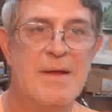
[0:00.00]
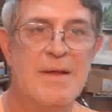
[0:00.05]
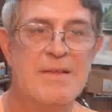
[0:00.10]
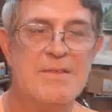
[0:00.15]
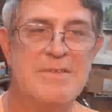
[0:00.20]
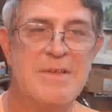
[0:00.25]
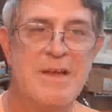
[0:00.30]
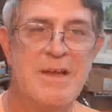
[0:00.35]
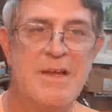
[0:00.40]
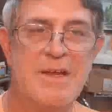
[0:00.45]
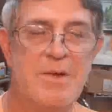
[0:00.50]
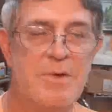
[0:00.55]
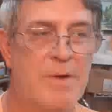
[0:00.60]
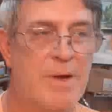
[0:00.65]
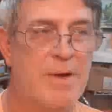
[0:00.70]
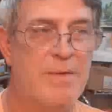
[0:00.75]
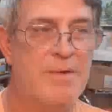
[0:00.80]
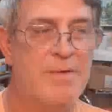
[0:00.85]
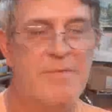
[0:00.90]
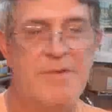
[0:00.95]
Say,
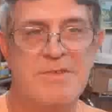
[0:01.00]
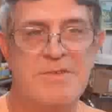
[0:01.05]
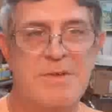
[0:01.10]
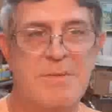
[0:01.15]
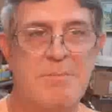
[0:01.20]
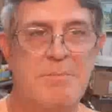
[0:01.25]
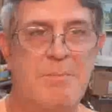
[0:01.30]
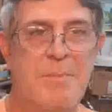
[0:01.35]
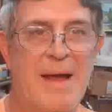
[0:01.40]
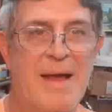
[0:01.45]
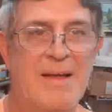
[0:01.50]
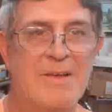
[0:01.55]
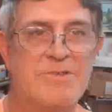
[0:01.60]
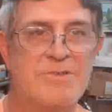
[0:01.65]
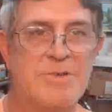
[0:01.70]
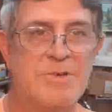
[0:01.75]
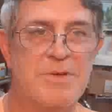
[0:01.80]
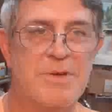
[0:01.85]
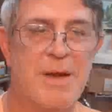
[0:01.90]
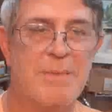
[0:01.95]
even if it's a
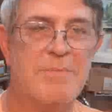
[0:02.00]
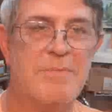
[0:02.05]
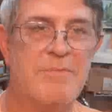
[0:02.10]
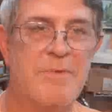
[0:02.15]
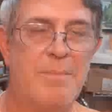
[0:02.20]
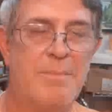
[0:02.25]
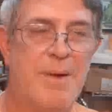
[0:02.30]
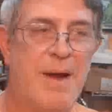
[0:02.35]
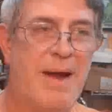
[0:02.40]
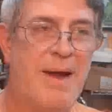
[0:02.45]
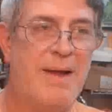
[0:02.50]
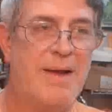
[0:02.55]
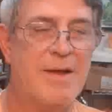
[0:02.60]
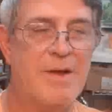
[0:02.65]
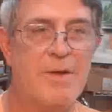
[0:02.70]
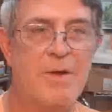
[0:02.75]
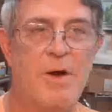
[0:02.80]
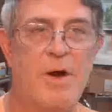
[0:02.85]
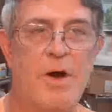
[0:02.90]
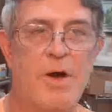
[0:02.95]
master type of a
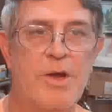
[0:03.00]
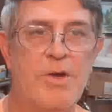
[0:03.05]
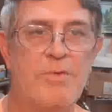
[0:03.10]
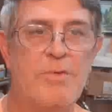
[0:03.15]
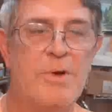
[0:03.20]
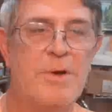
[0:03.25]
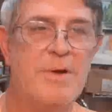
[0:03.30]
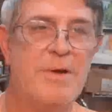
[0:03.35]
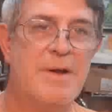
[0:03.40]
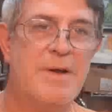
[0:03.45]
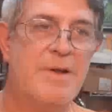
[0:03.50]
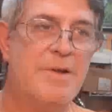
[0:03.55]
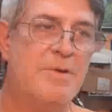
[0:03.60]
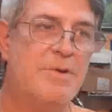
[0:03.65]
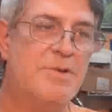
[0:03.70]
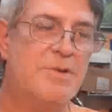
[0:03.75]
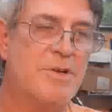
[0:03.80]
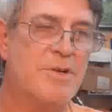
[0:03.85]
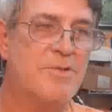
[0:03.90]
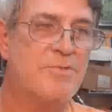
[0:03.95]
painting, all you really need to do
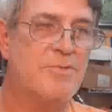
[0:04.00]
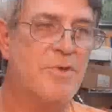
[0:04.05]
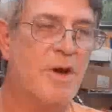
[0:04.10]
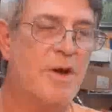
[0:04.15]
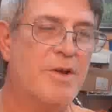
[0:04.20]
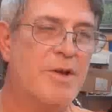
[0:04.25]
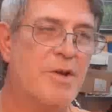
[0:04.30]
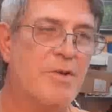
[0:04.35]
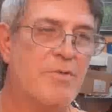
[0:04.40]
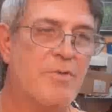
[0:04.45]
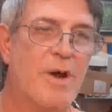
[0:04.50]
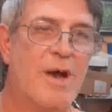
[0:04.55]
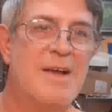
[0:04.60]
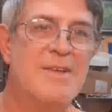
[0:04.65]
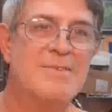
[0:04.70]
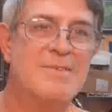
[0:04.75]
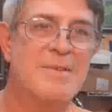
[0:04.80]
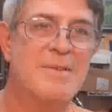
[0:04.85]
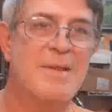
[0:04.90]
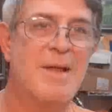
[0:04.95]
is you can draw your
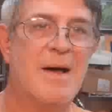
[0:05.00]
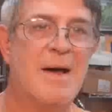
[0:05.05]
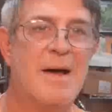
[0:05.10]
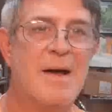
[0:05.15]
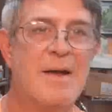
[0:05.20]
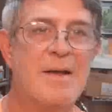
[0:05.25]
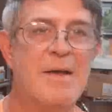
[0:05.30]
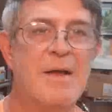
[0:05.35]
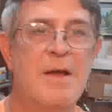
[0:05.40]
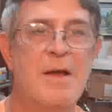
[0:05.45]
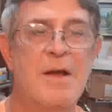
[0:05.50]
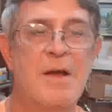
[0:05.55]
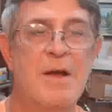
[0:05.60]
horizon line,